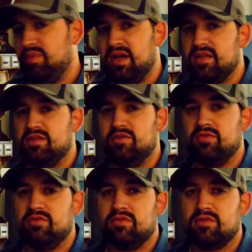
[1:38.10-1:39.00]
back
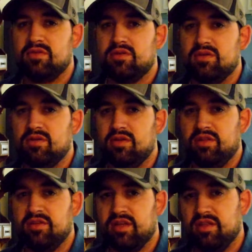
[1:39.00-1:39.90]
to
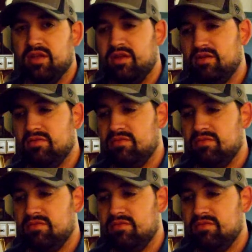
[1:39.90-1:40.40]
another thing that